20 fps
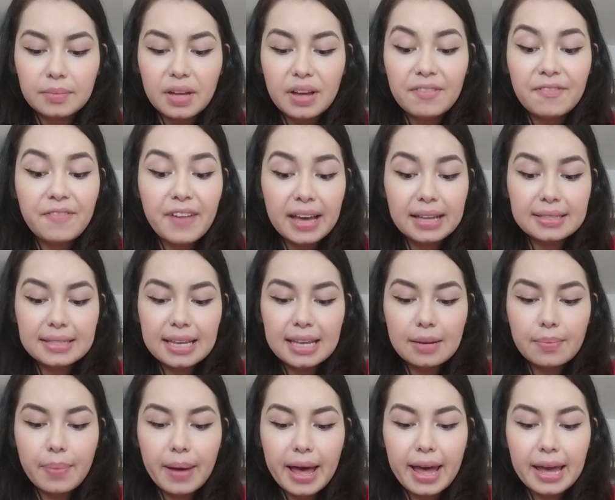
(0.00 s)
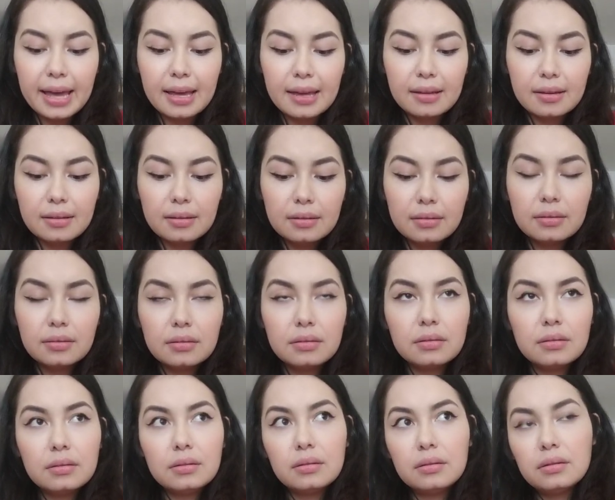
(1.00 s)
affected by
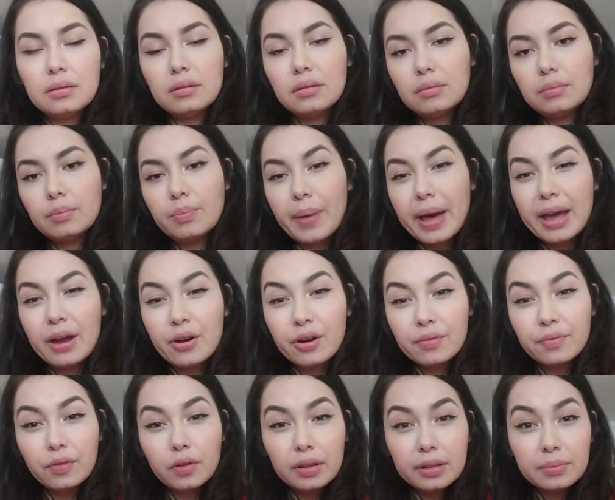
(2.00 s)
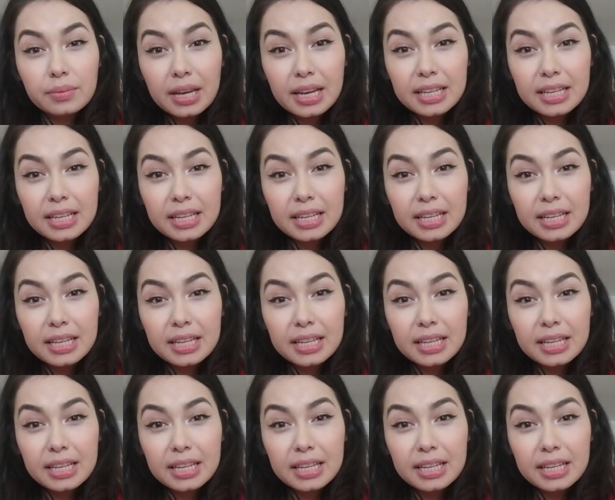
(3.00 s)
hurtful